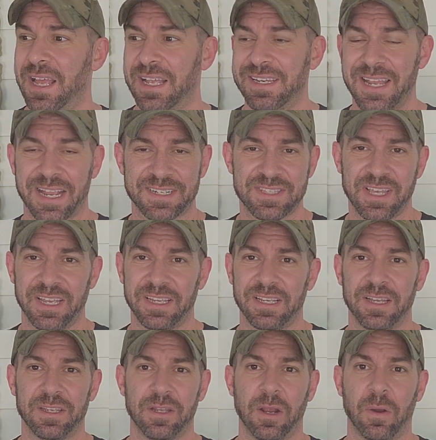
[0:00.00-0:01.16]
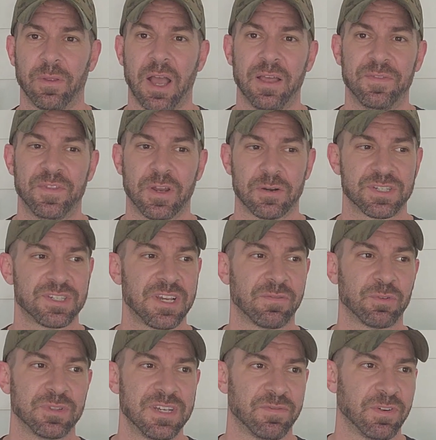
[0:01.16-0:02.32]
next thing, you know, there's
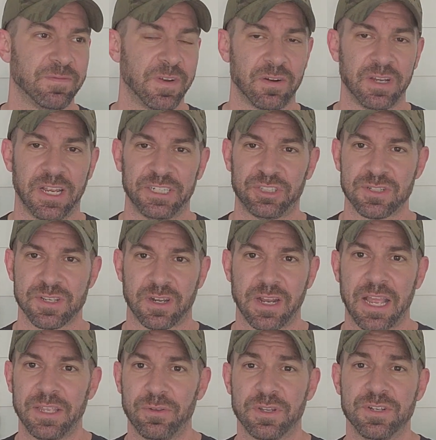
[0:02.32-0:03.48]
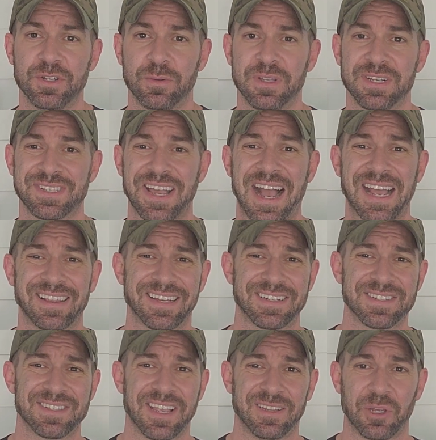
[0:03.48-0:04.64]
several different variations on how you can do this. I like to
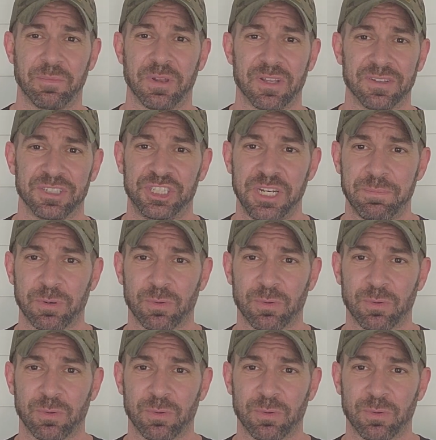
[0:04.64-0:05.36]
stay a little bit on the cheaper